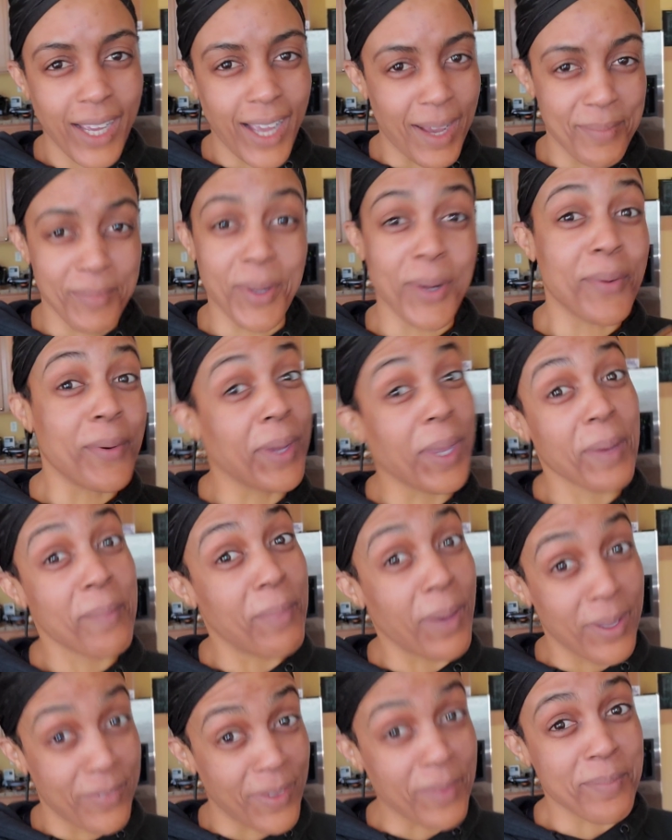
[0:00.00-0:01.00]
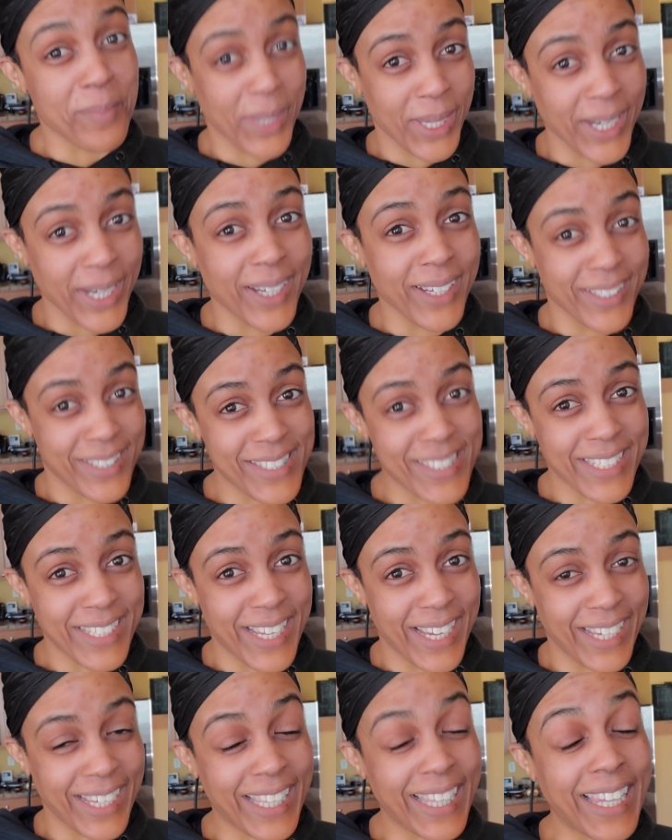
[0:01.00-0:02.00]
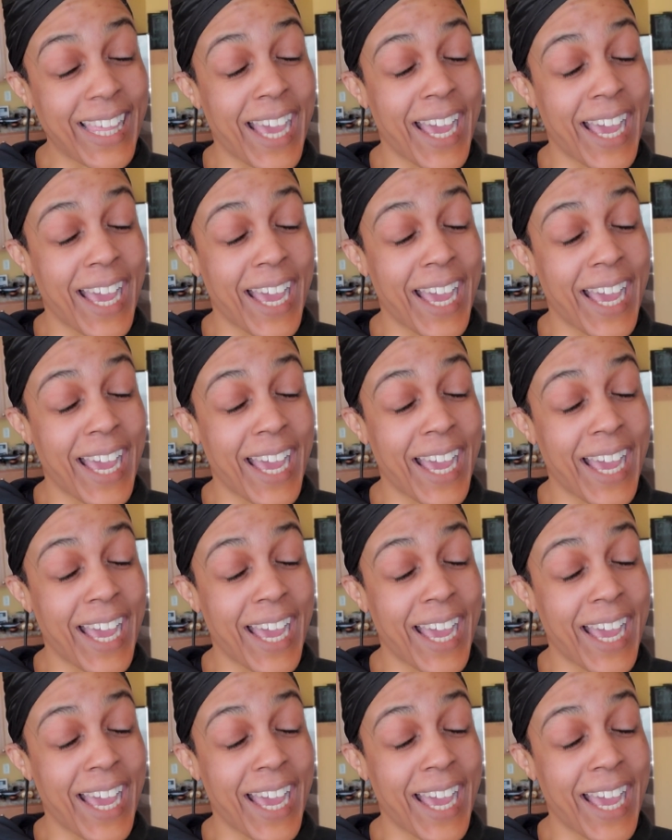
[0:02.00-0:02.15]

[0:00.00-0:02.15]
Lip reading: I'm going above and beyond today.